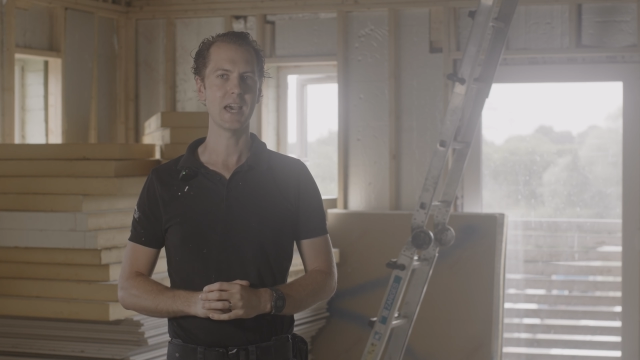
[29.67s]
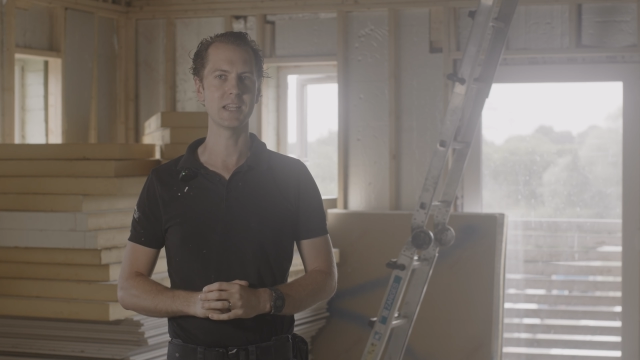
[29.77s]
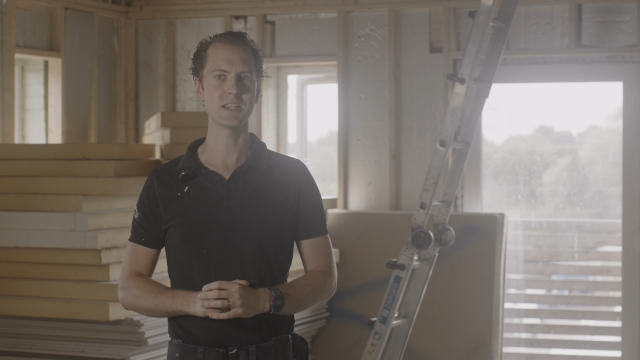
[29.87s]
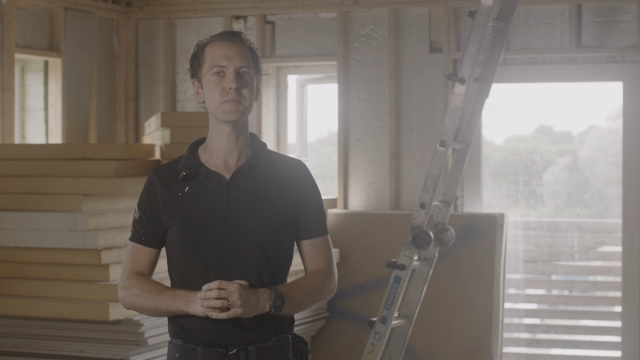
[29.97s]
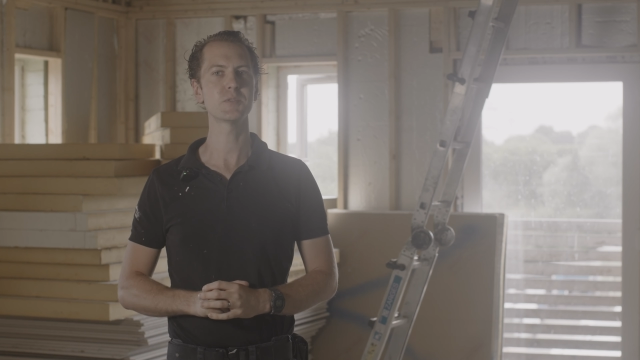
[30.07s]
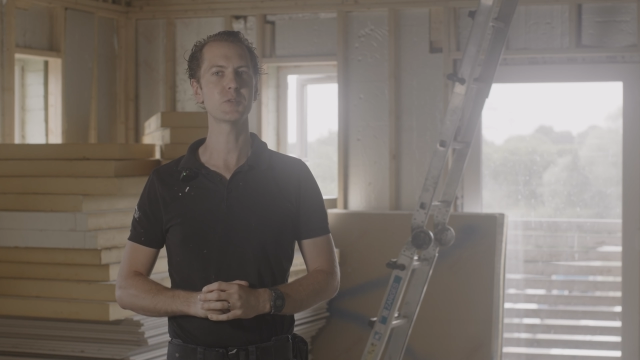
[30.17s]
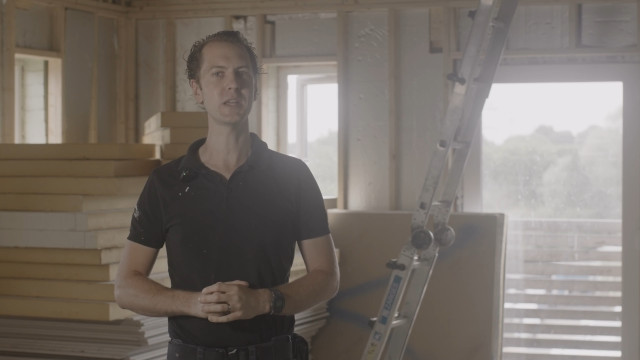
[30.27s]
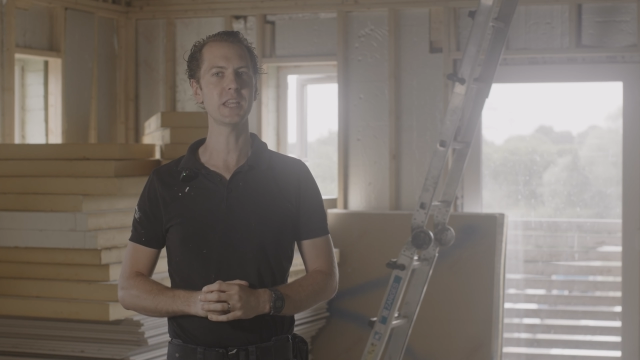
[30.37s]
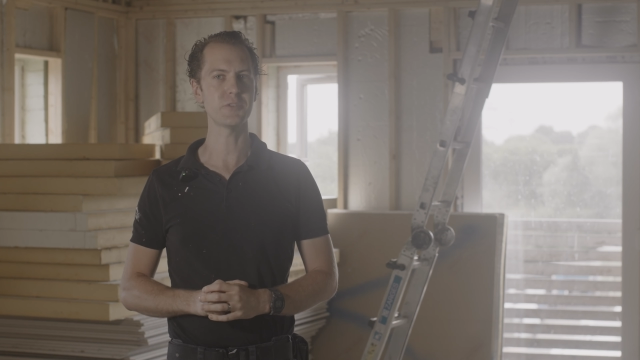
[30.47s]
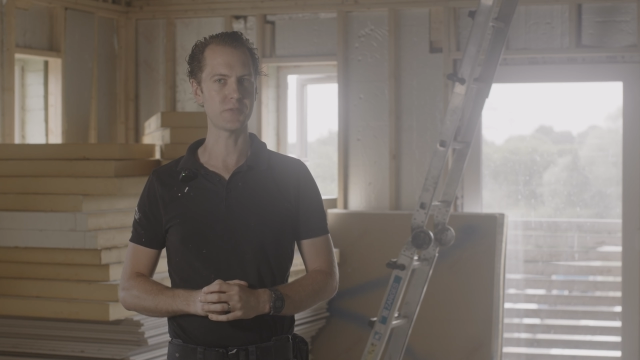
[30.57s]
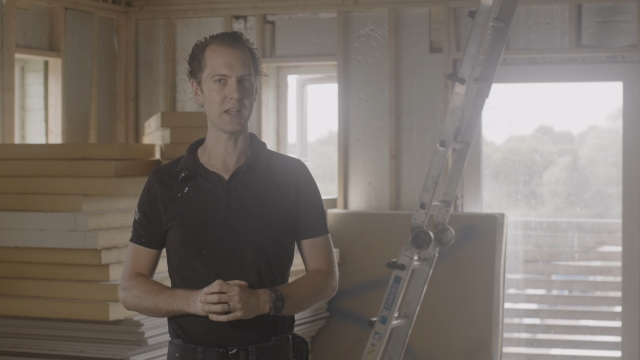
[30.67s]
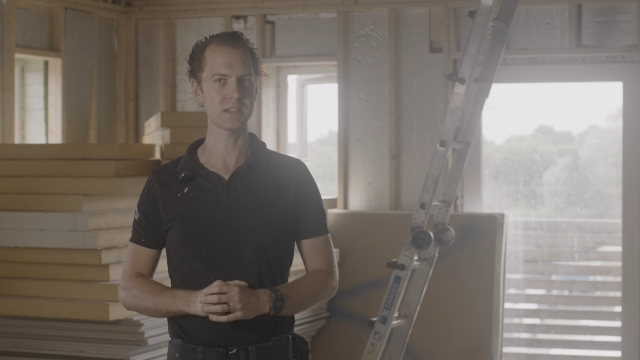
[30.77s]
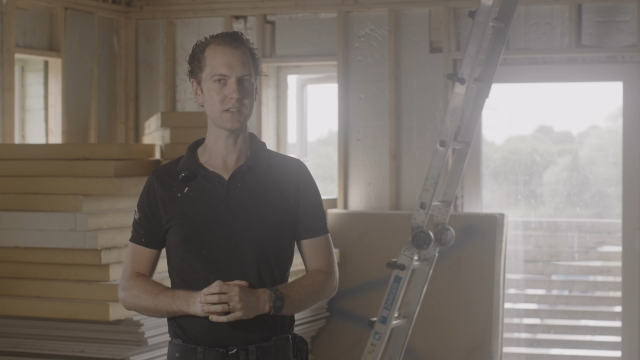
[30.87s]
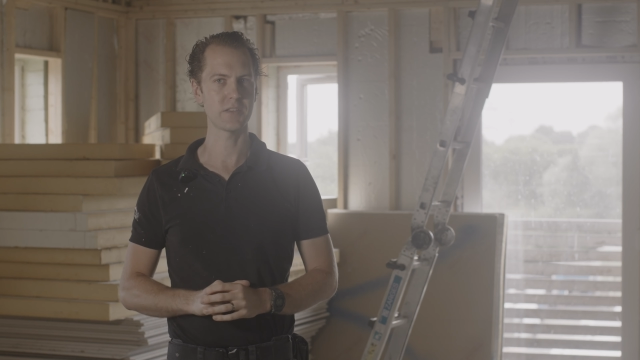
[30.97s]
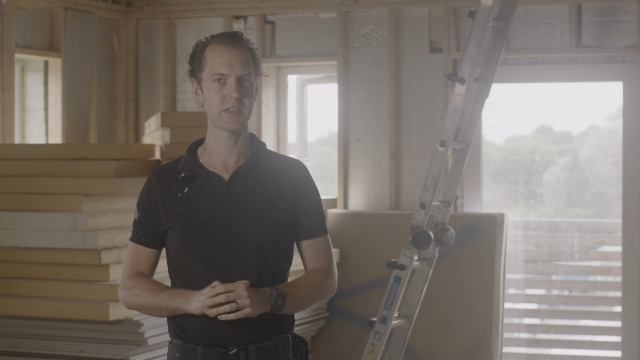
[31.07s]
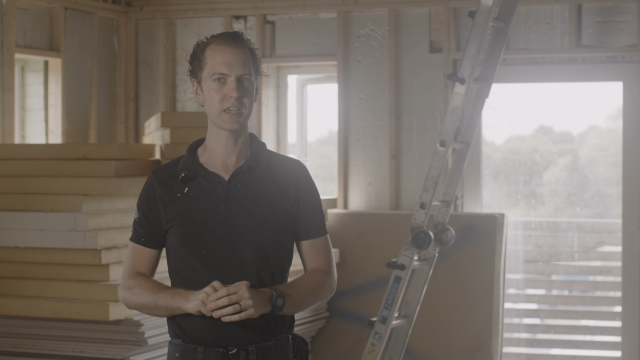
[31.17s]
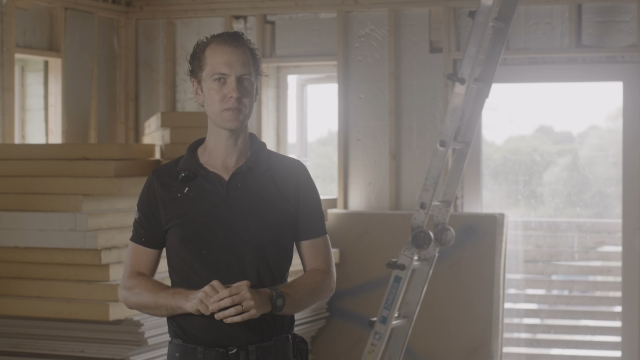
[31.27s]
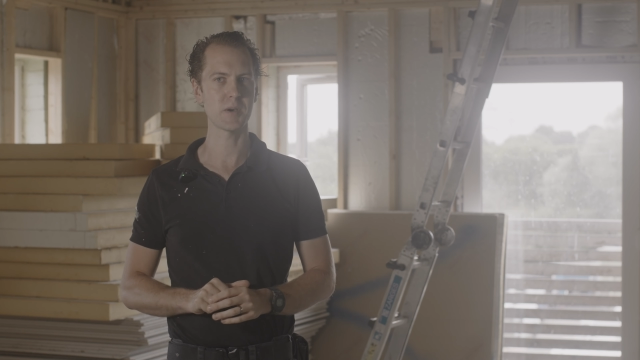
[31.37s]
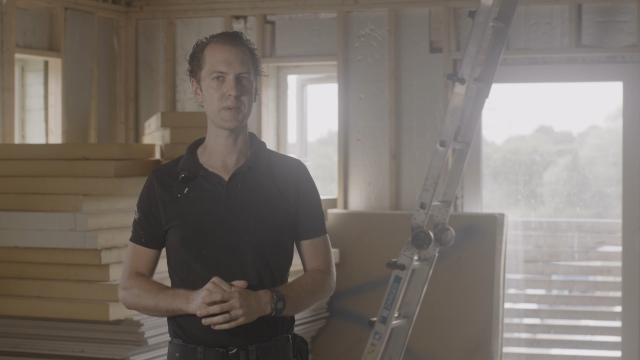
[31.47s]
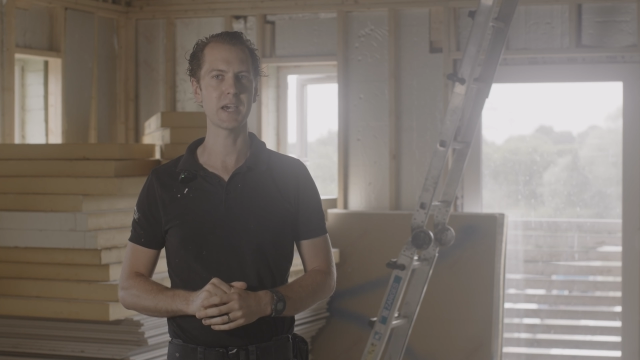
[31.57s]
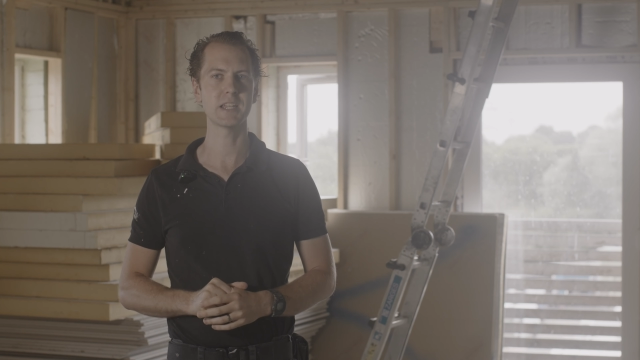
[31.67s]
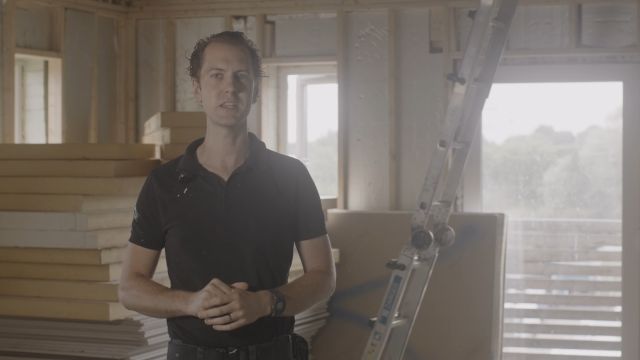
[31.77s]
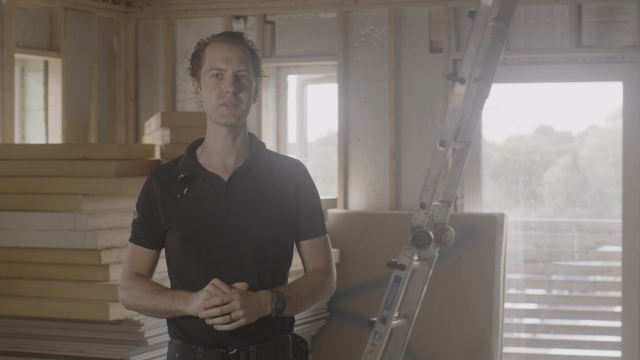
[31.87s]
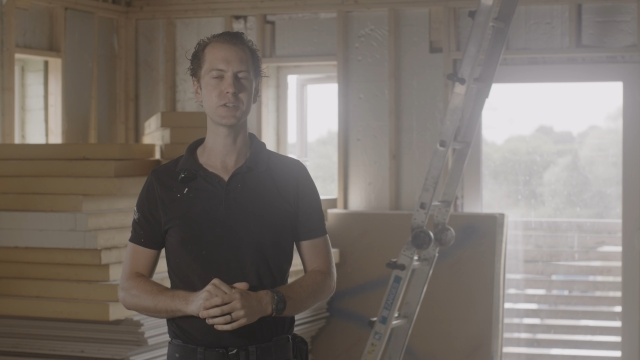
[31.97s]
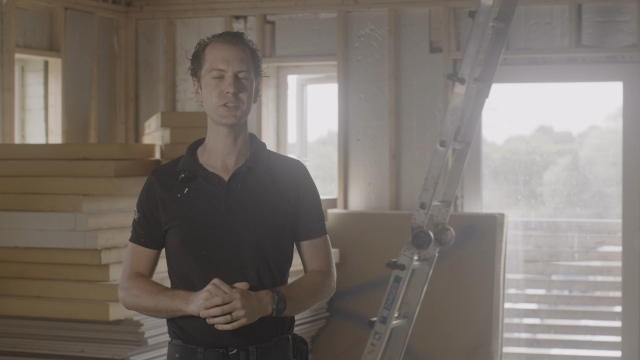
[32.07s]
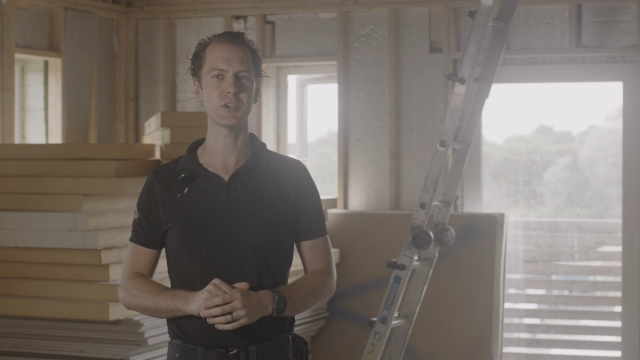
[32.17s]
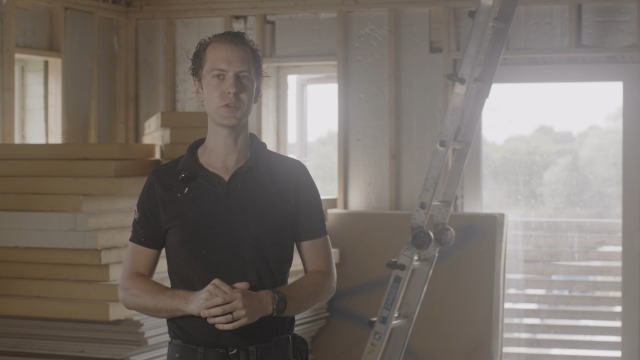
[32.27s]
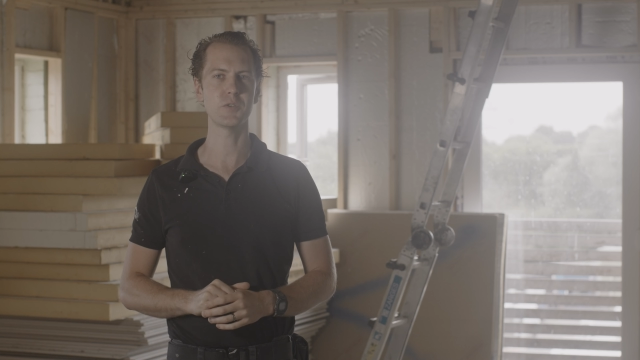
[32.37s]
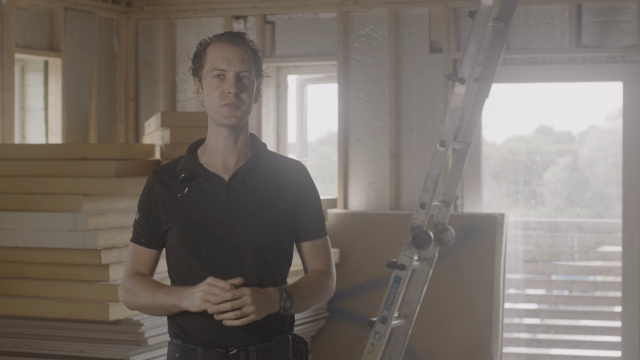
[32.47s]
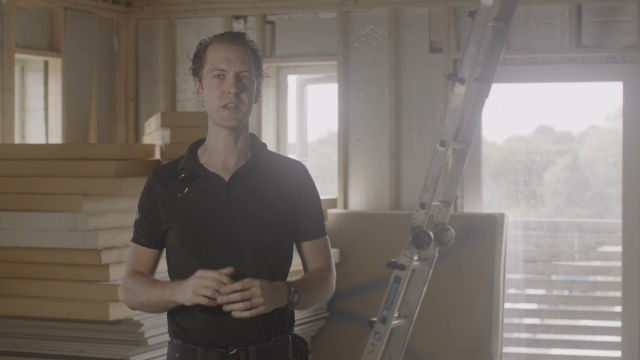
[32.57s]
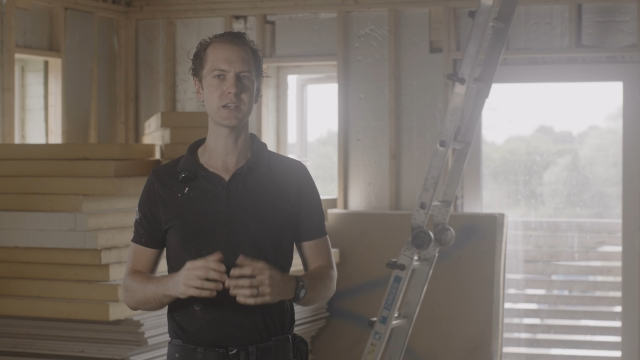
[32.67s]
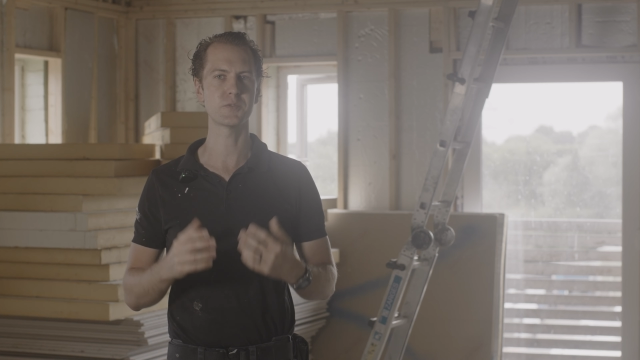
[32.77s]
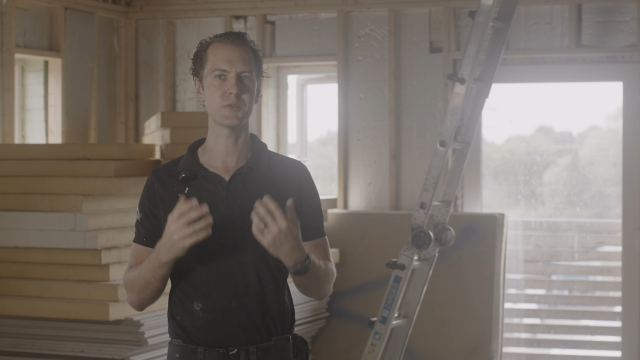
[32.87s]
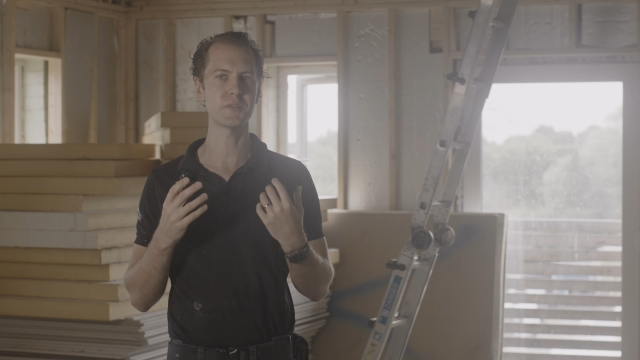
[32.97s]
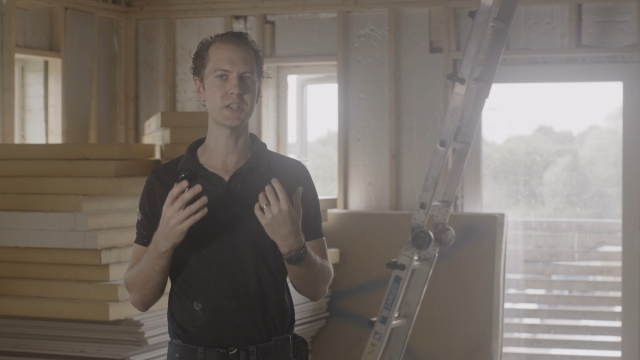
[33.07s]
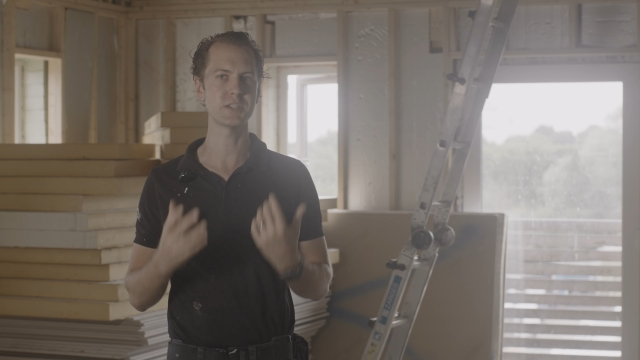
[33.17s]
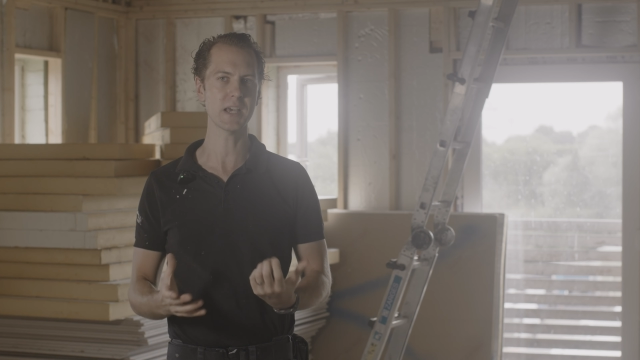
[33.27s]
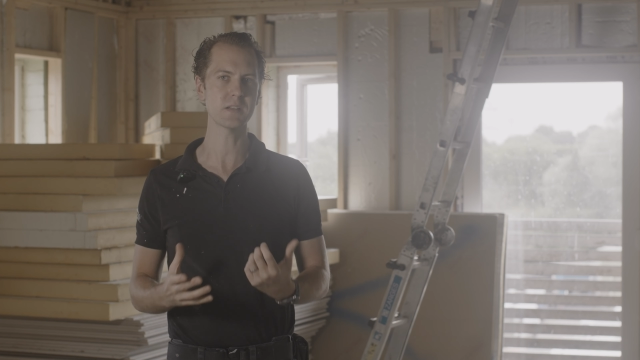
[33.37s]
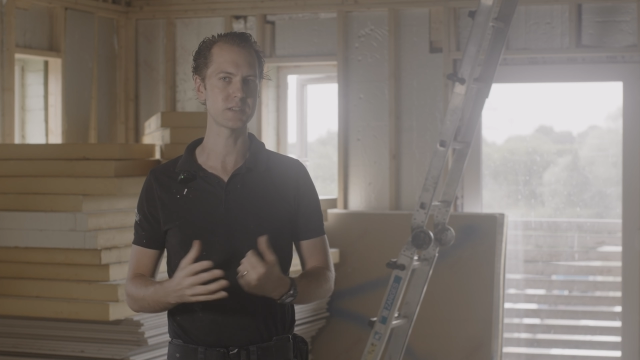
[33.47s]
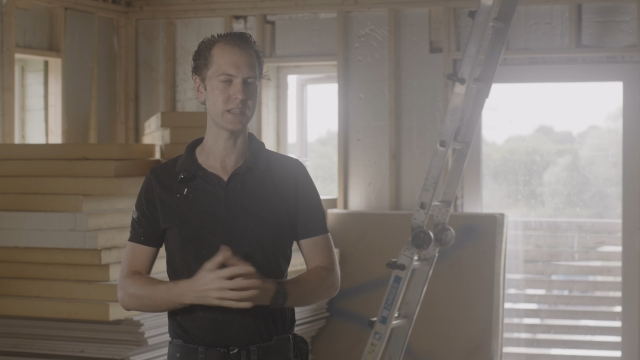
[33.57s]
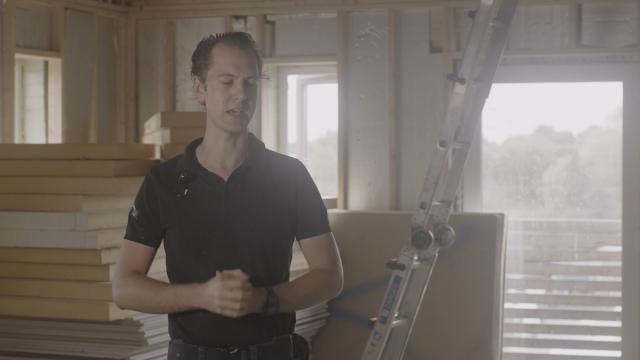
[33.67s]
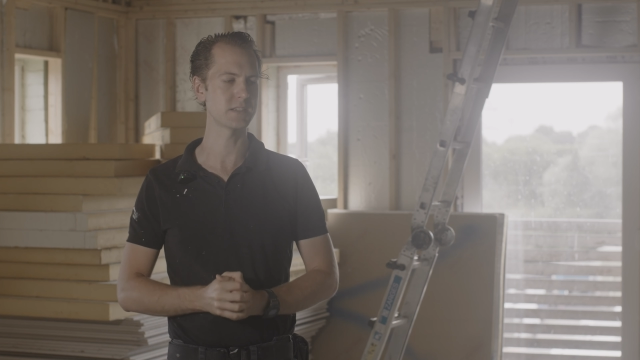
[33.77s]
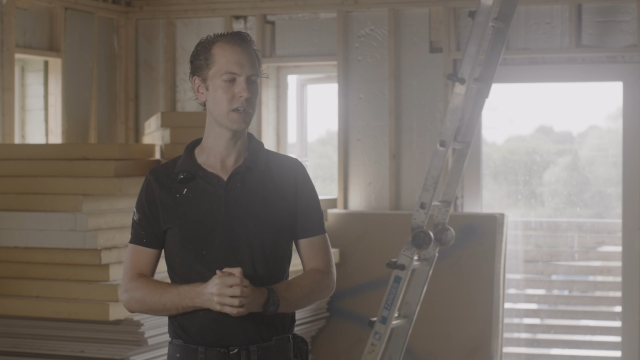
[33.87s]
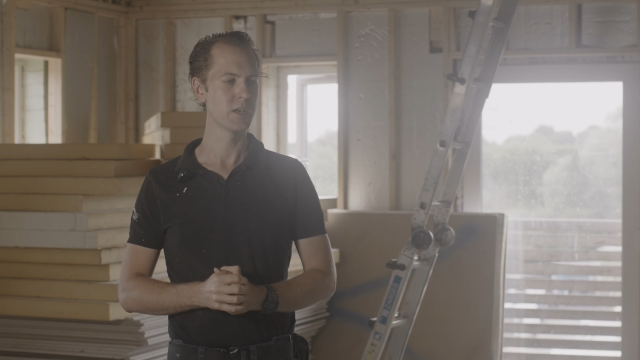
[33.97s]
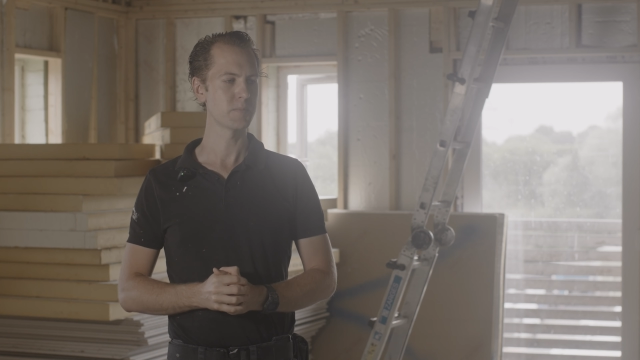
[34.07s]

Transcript: And in between each flat, I think it might be handy if I show you the flats that we finished downstairs